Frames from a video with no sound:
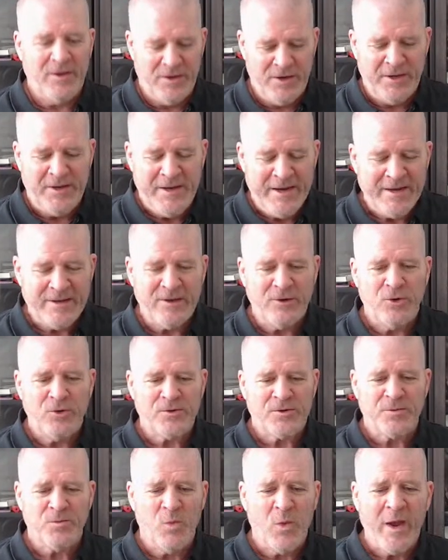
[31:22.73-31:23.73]
need to
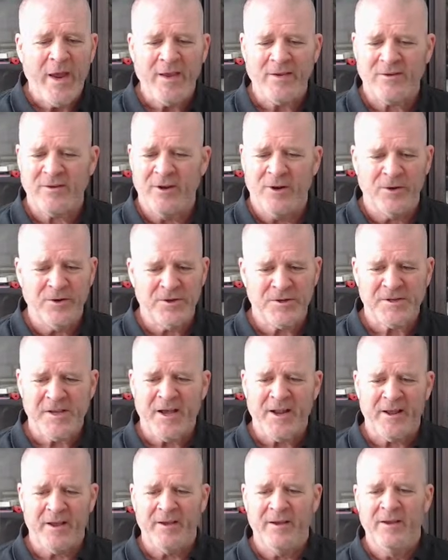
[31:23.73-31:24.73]
do some weights. You just
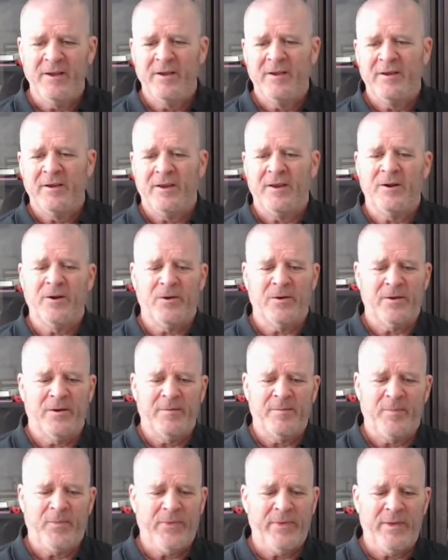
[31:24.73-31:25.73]
gotta, you
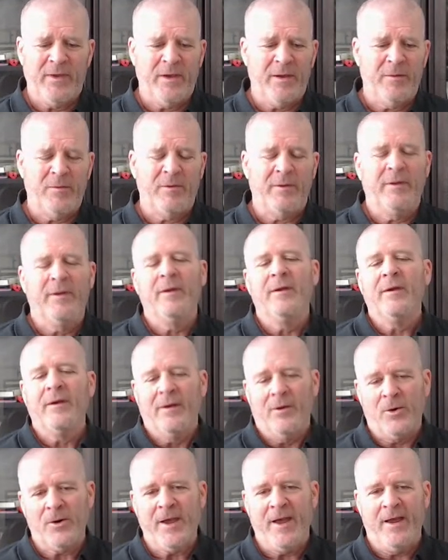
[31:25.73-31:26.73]
know,
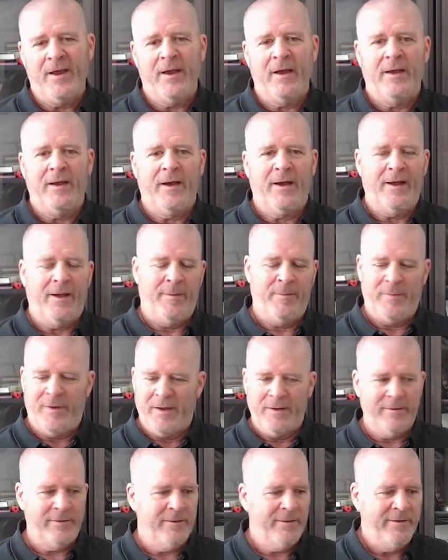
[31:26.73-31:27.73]
okay, I'm
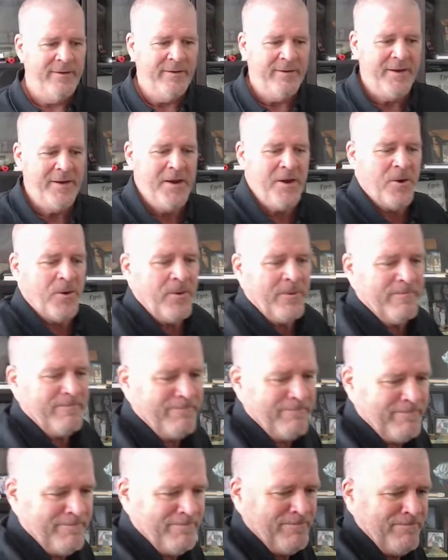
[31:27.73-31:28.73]
here.
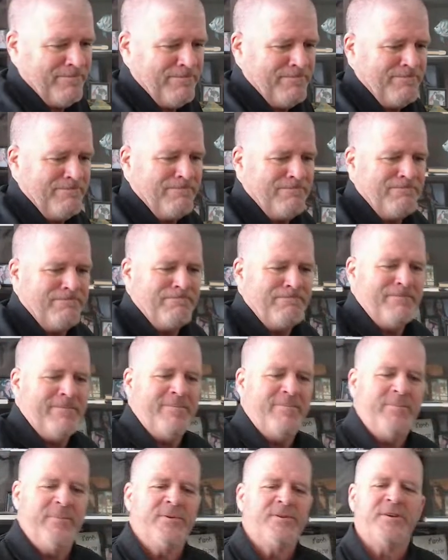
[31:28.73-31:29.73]

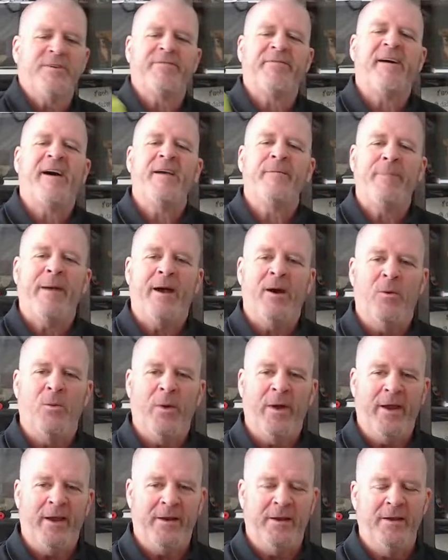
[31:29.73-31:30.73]
This is a 5 pound
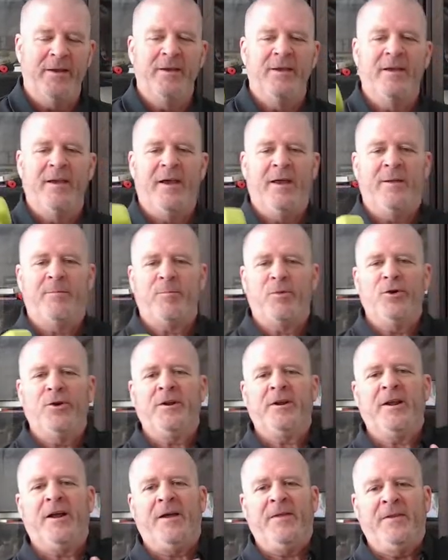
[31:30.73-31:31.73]
weight, and
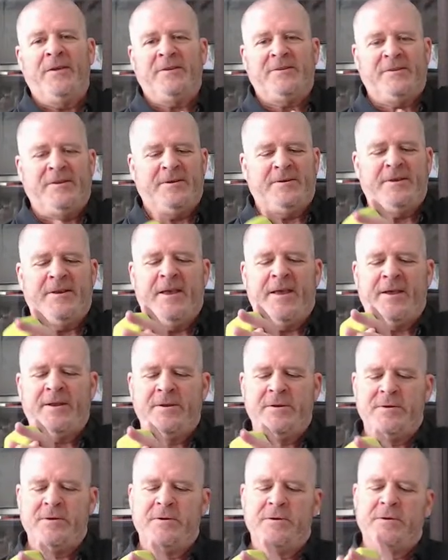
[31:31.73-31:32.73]
putting it on this
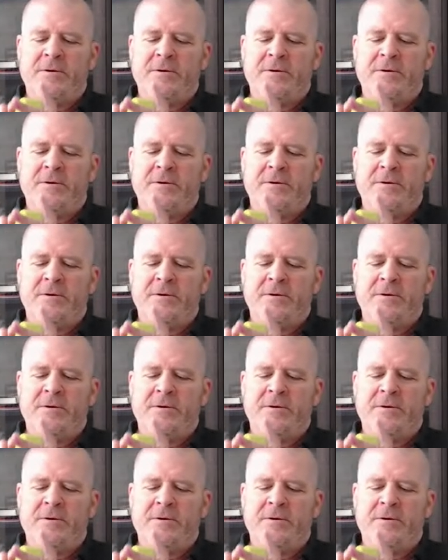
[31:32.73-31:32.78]
hand,